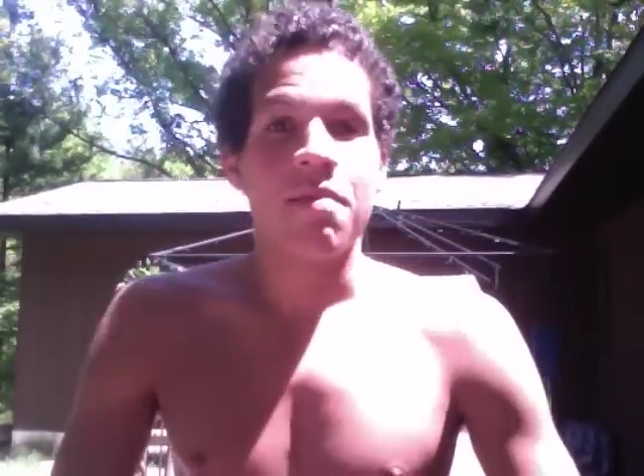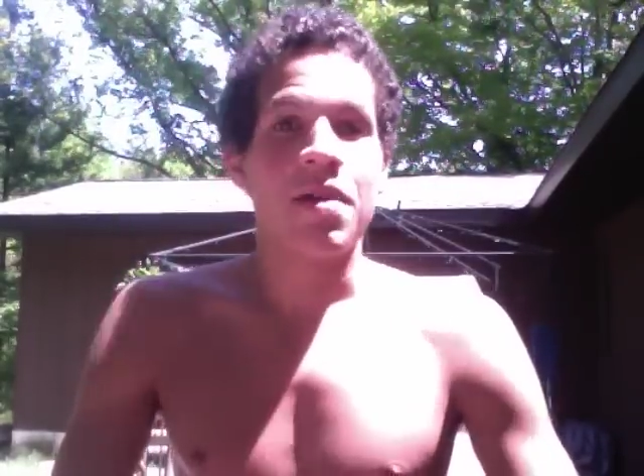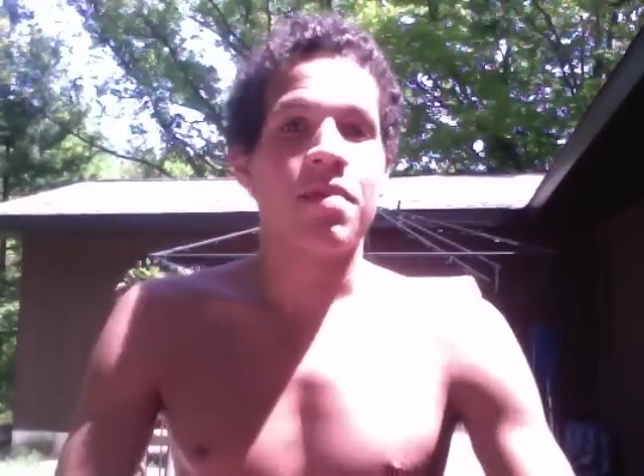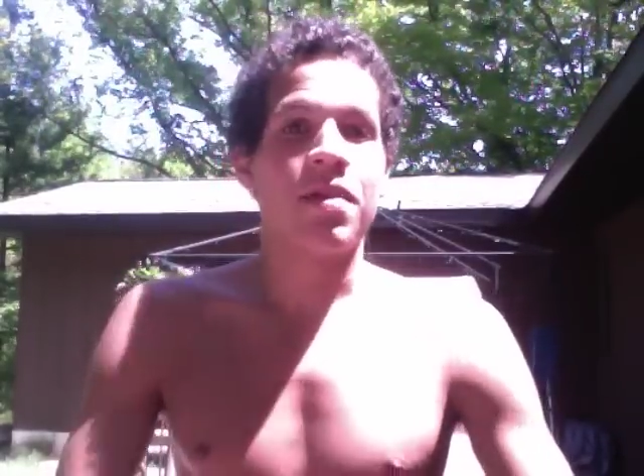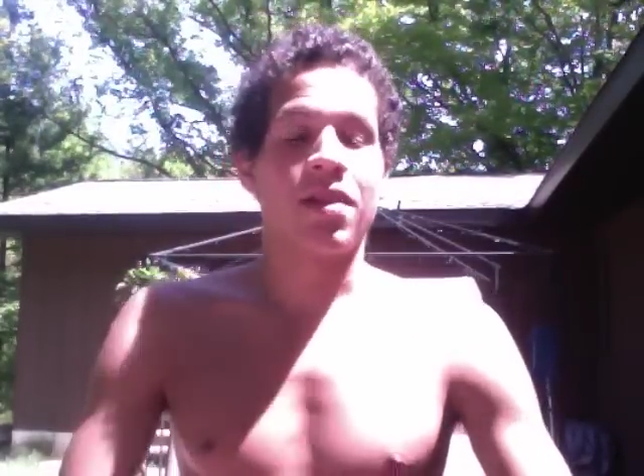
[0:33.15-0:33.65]

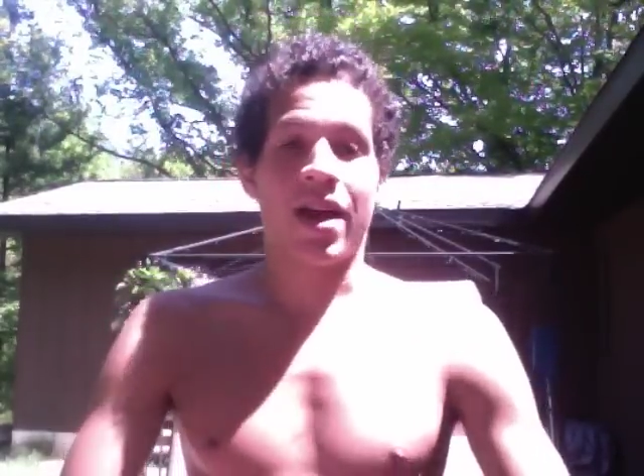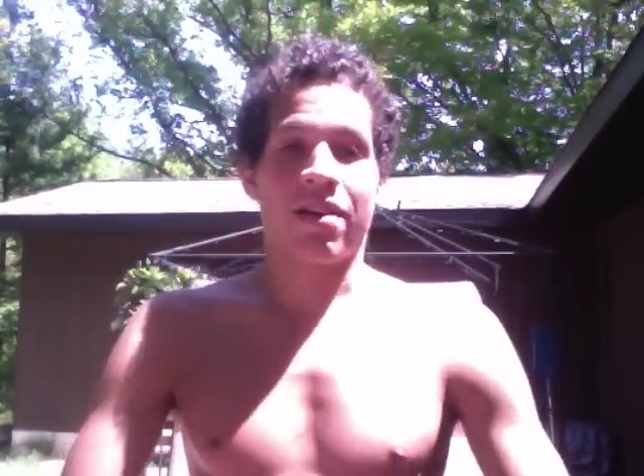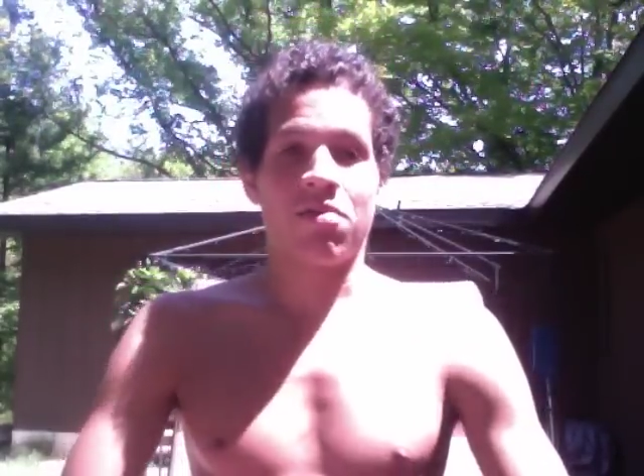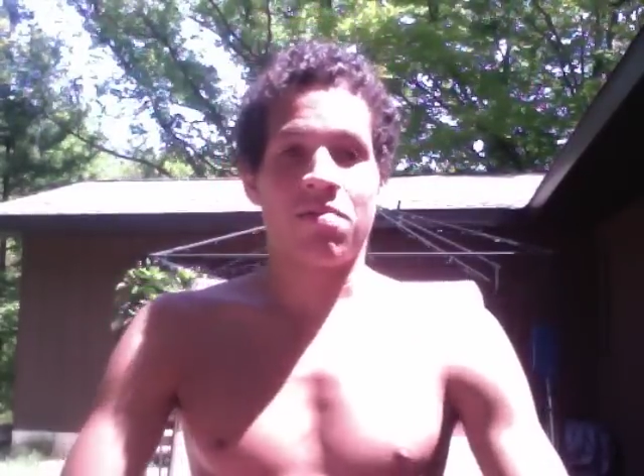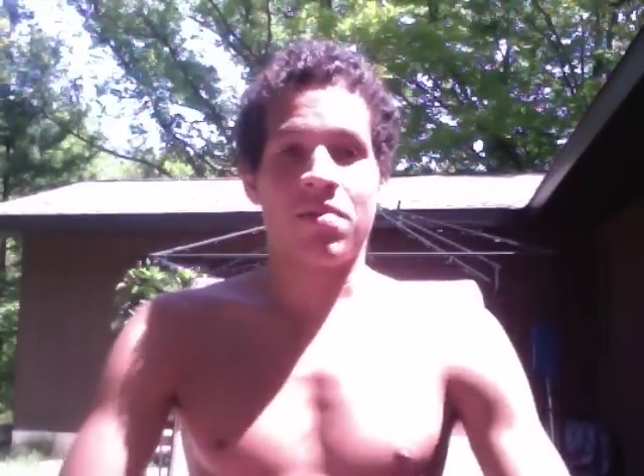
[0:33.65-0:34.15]
maybe a lack of
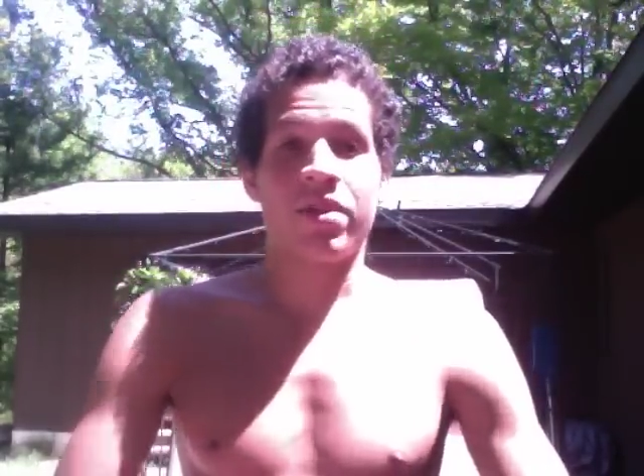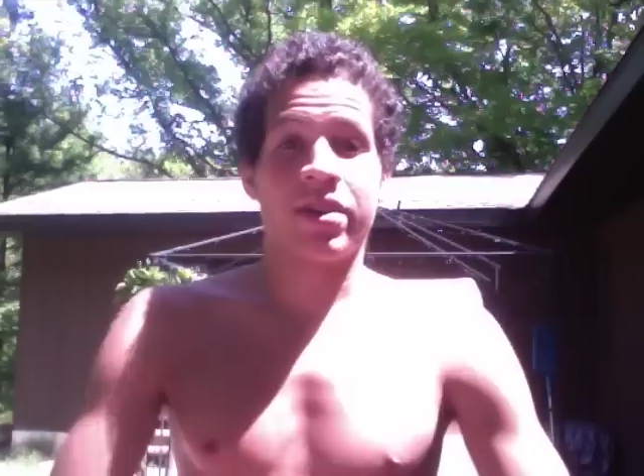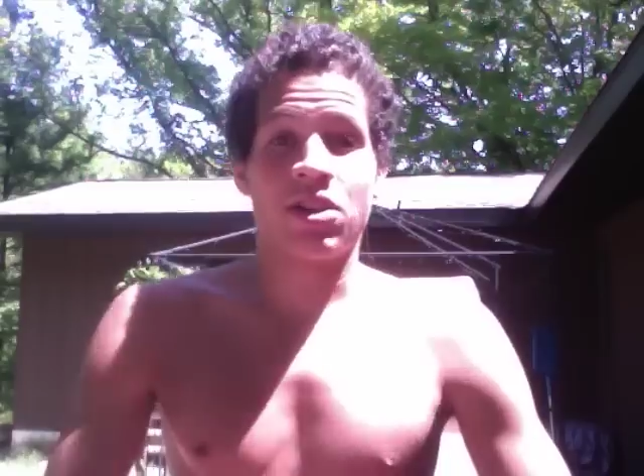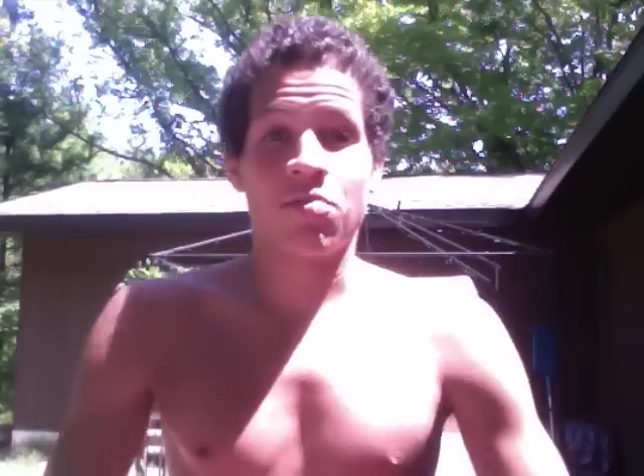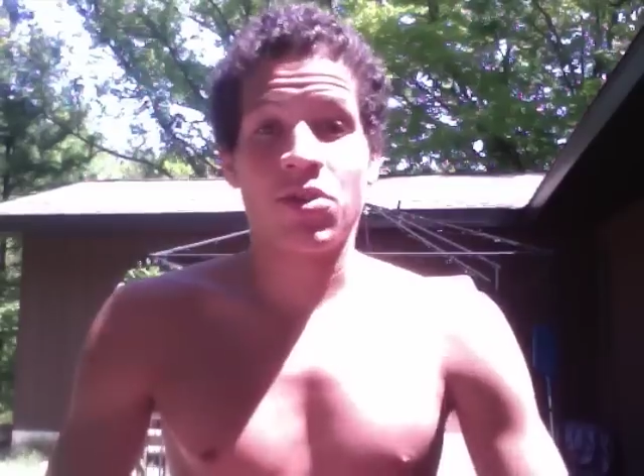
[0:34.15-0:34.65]

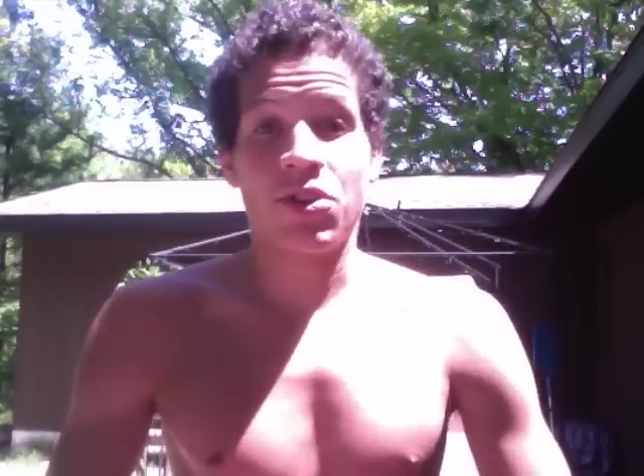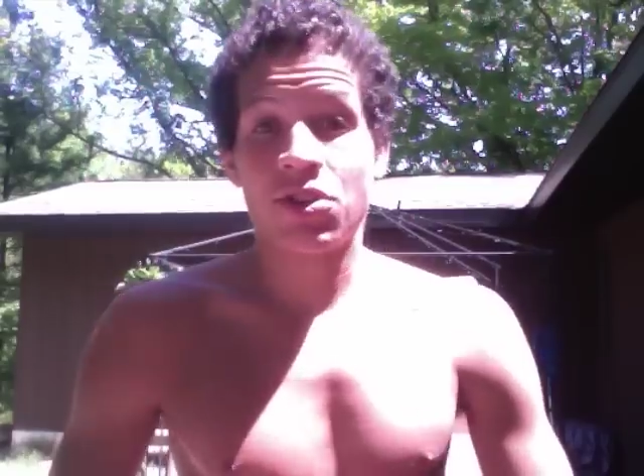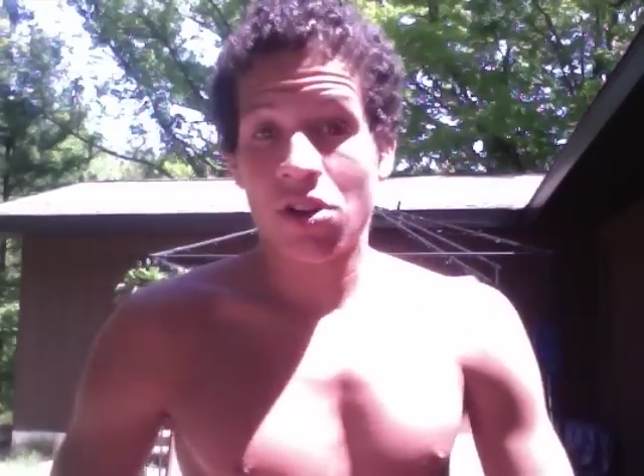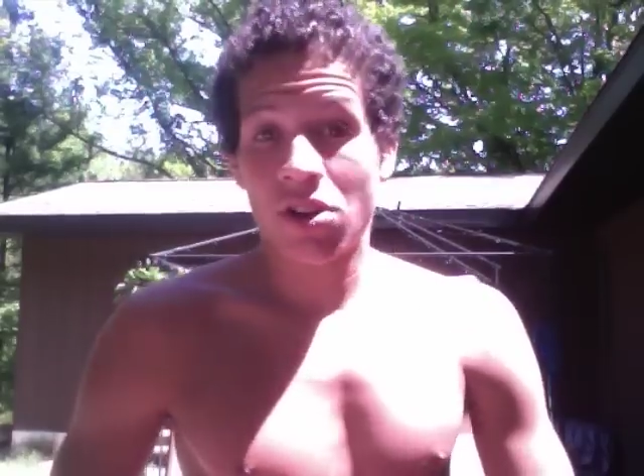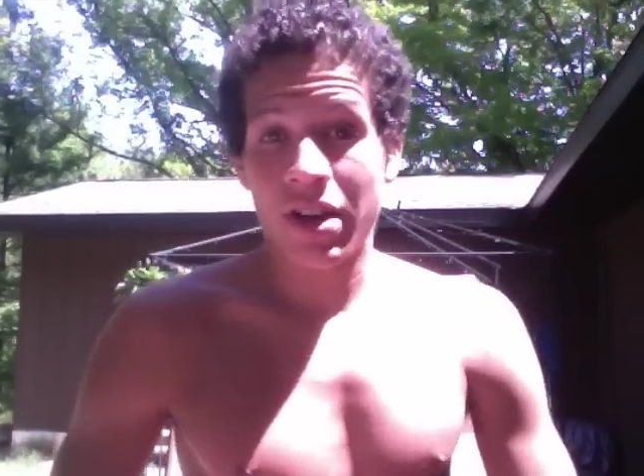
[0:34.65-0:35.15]
ability to produce
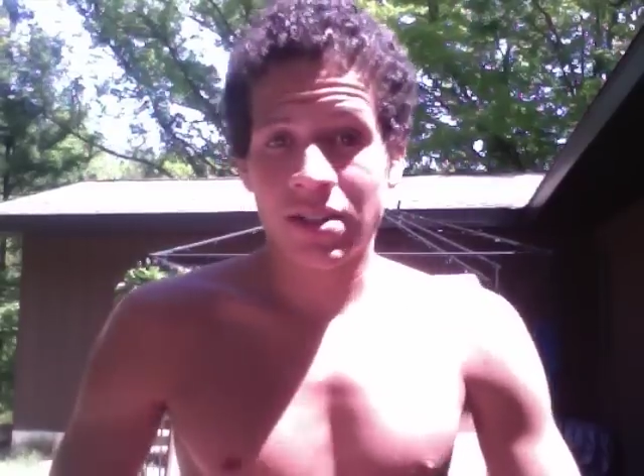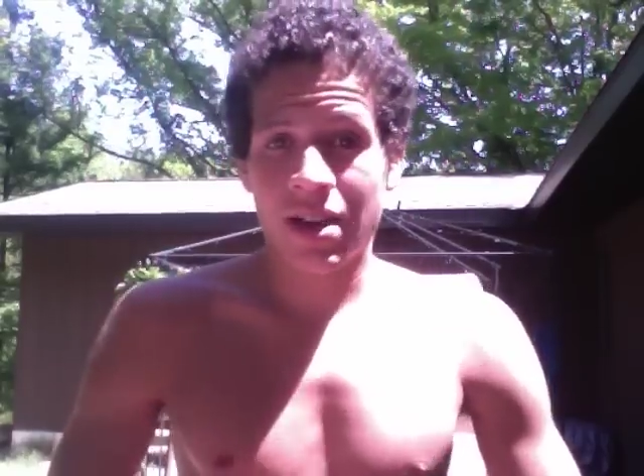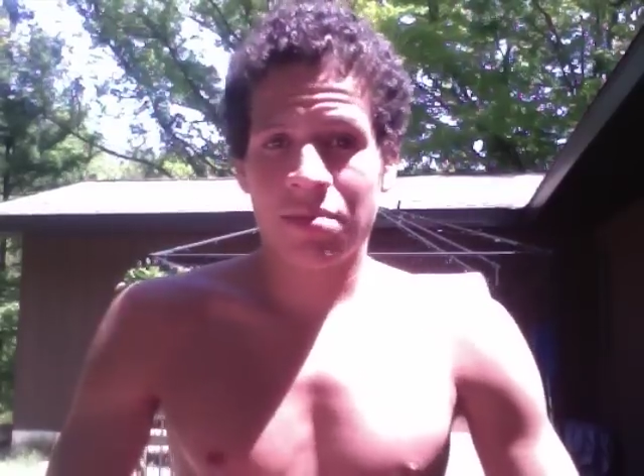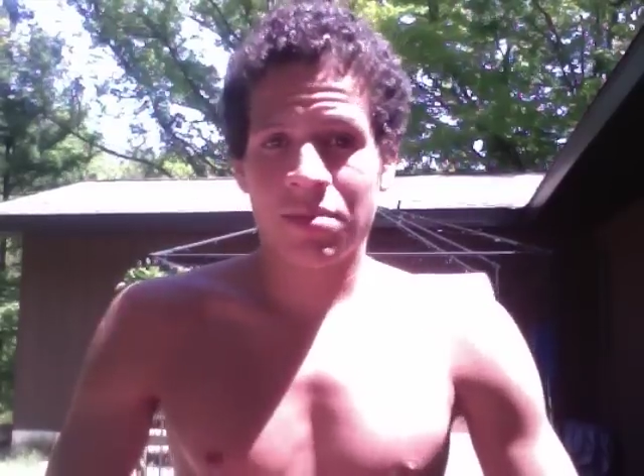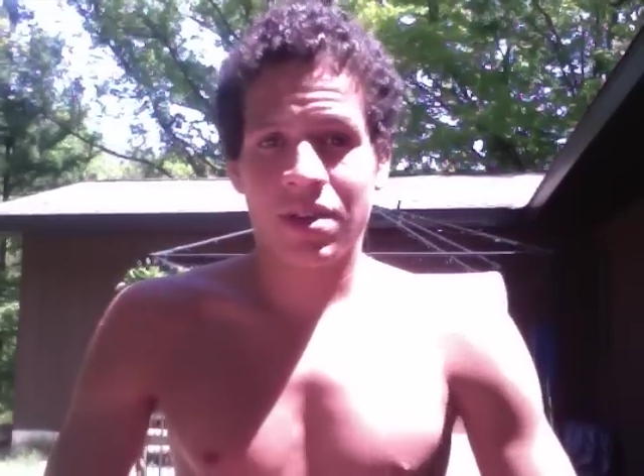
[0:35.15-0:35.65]
certain
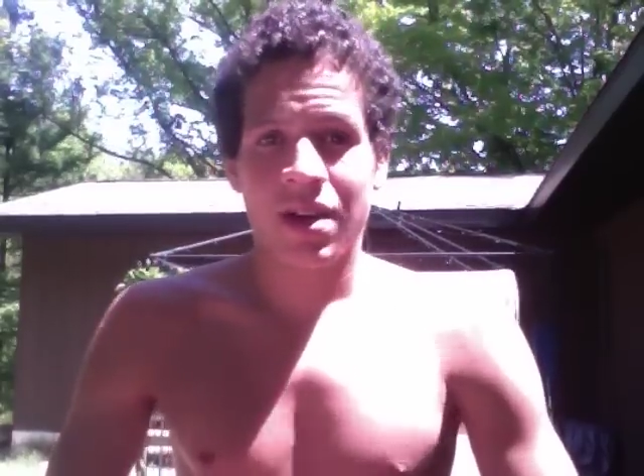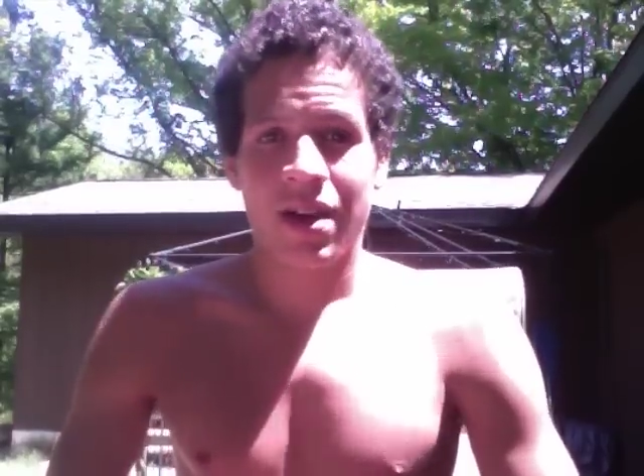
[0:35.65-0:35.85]
enzymes,